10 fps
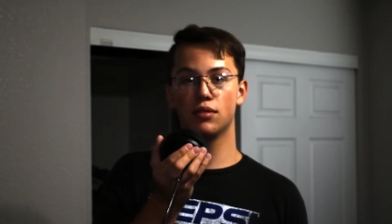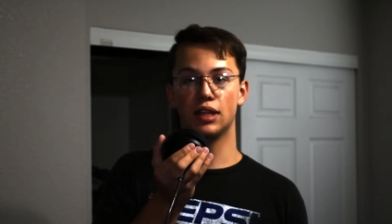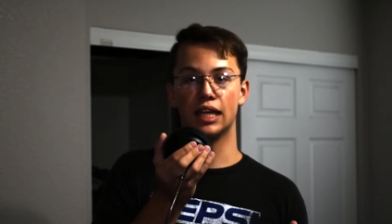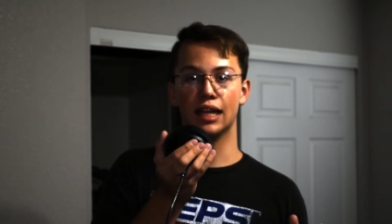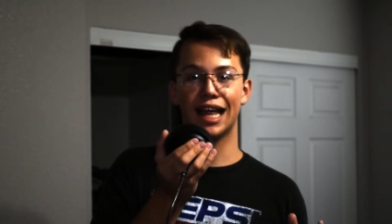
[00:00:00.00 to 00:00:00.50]

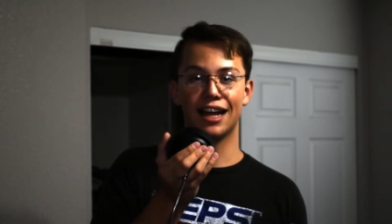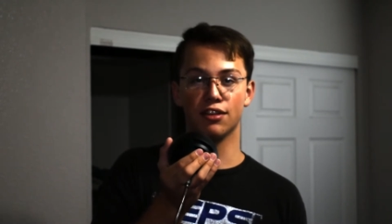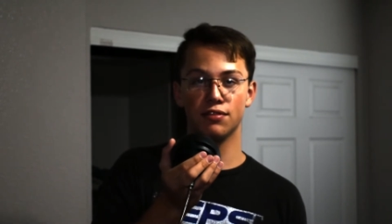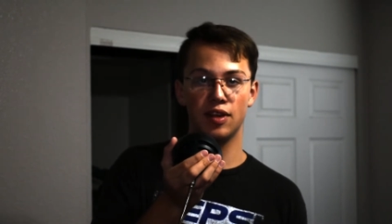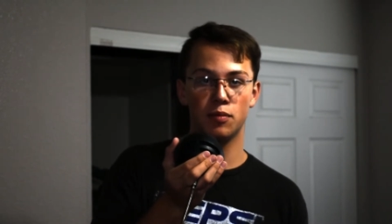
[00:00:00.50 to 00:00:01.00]
the lack
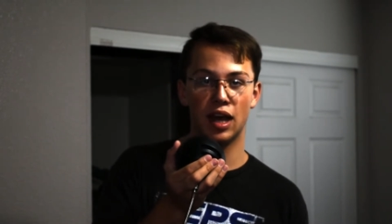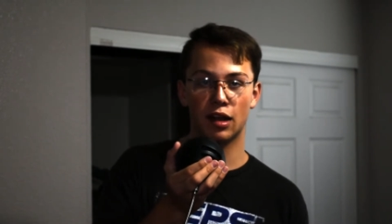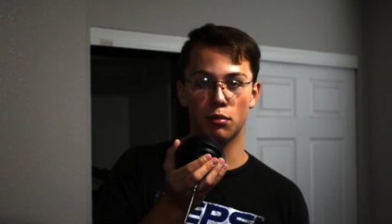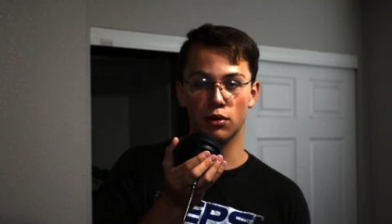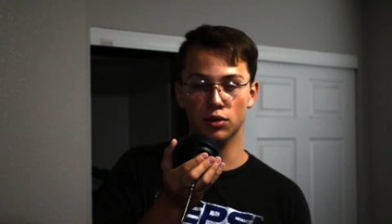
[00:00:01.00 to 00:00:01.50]
of
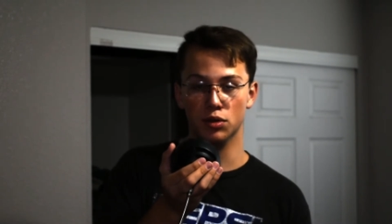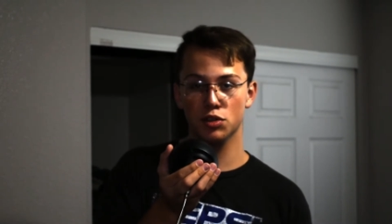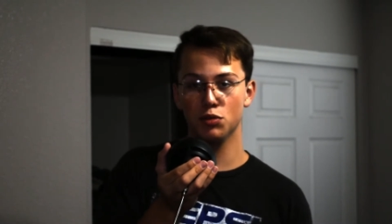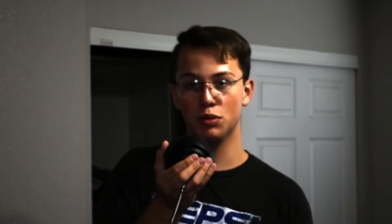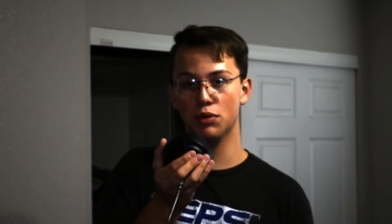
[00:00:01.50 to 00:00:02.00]
feedback
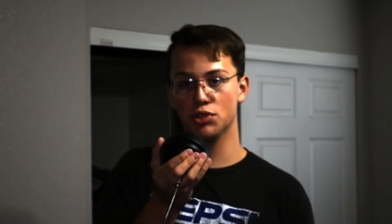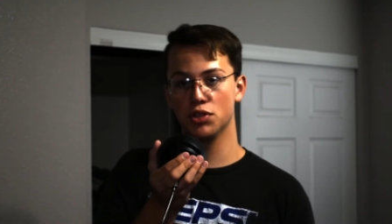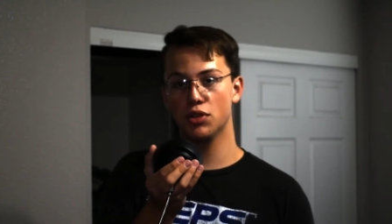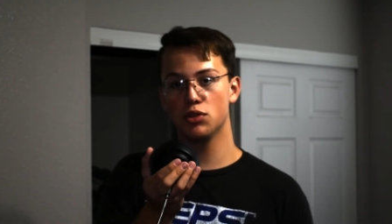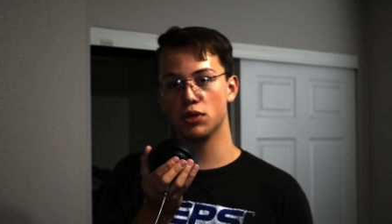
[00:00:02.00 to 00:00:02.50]
produced when
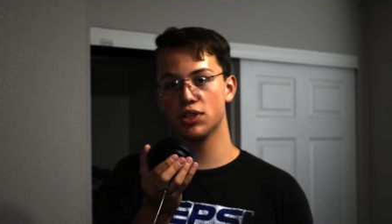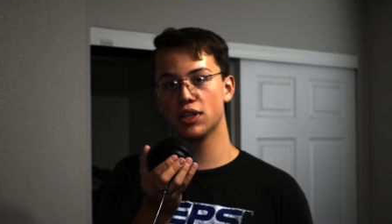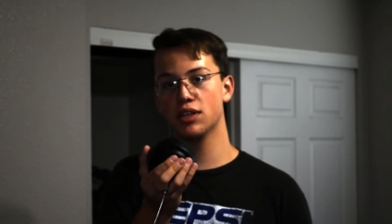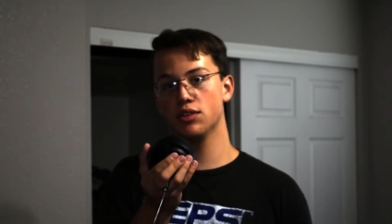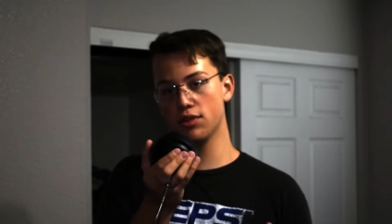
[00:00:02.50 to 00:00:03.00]
pushing the
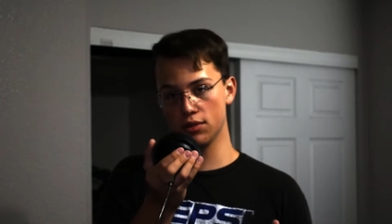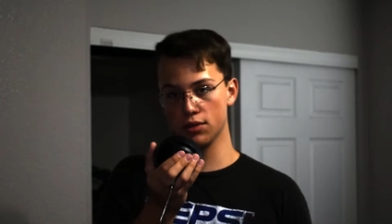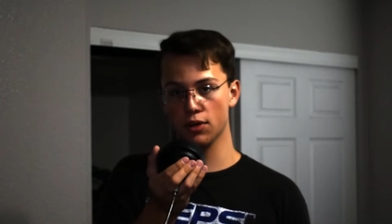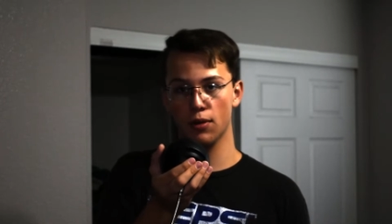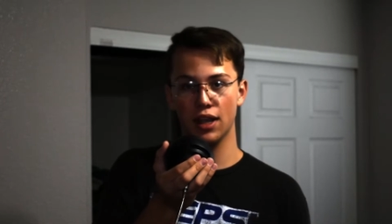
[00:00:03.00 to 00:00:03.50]
joystick in a certain
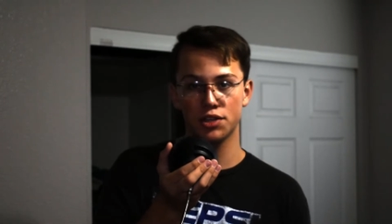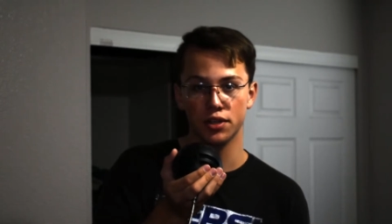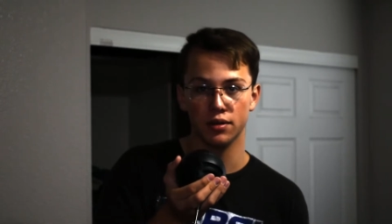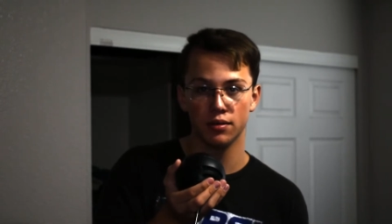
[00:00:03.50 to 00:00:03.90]
direction.